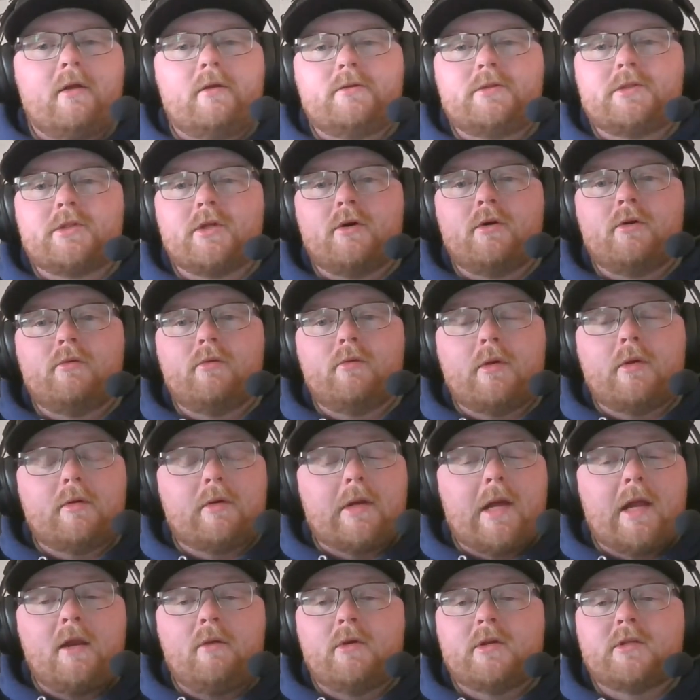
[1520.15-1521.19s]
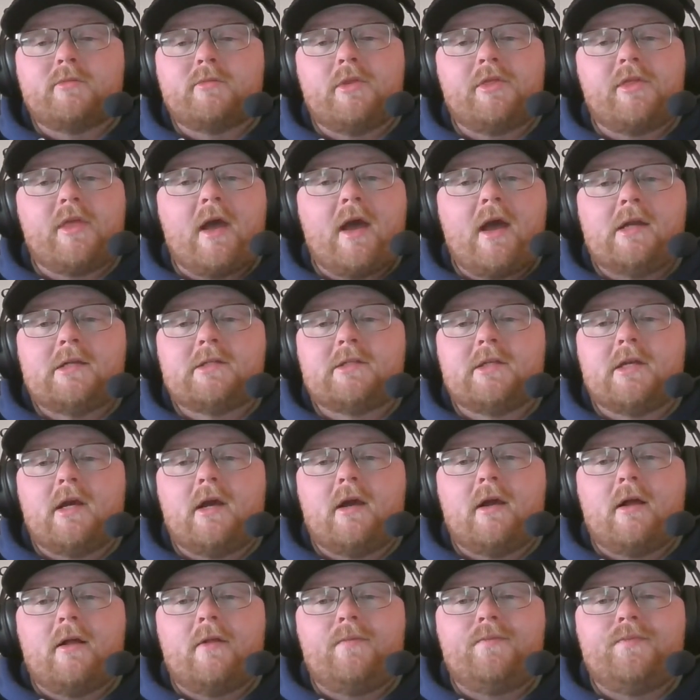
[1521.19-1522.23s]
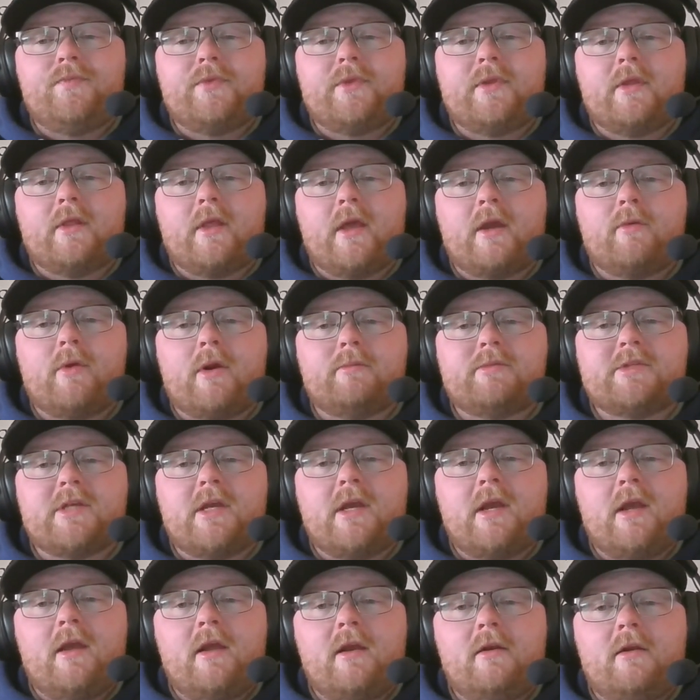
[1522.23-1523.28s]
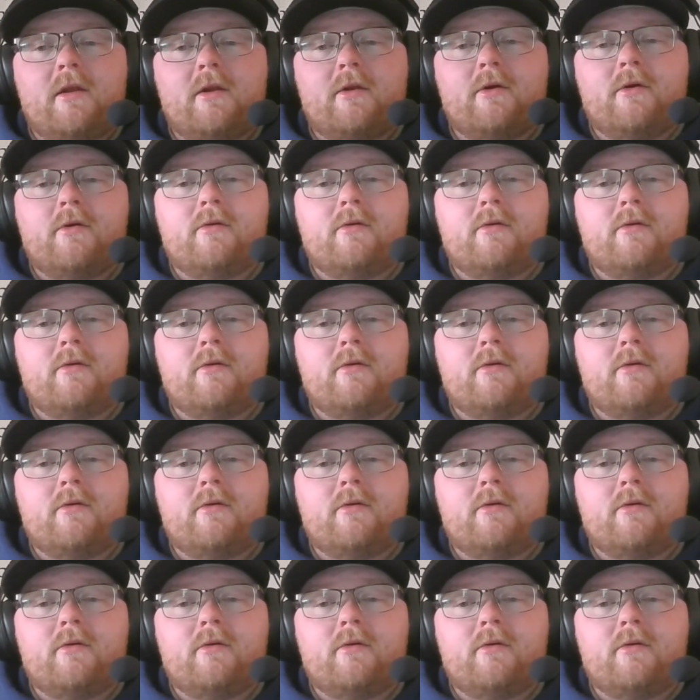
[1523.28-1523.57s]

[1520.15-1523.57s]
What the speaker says: So, anyways, with that, you like what I'm saying?